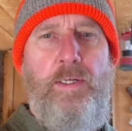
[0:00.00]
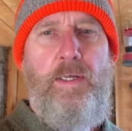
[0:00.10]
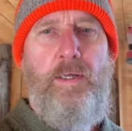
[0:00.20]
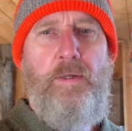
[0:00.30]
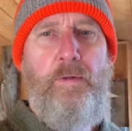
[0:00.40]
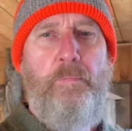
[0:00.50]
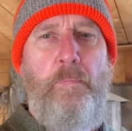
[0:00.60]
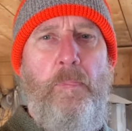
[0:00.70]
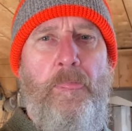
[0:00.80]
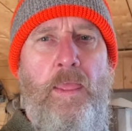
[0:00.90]

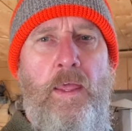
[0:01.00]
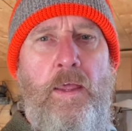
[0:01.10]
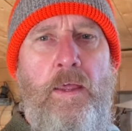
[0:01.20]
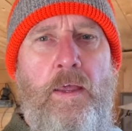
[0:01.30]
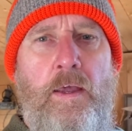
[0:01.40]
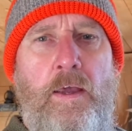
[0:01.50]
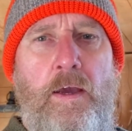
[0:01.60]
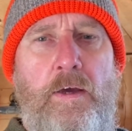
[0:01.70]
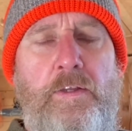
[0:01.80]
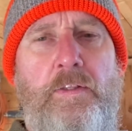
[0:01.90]

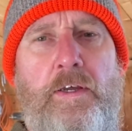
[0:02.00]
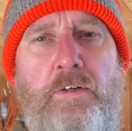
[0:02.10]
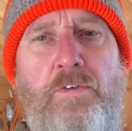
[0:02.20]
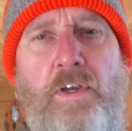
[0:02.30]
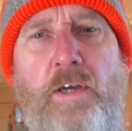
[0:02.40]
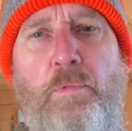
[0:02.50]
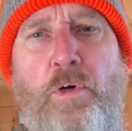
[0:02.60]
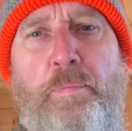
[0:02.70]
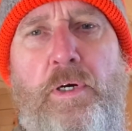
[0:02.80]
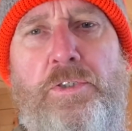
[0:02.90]
I think that'll just add more
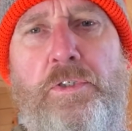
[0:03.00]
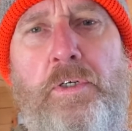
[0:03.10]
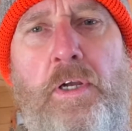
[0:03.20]
pressure.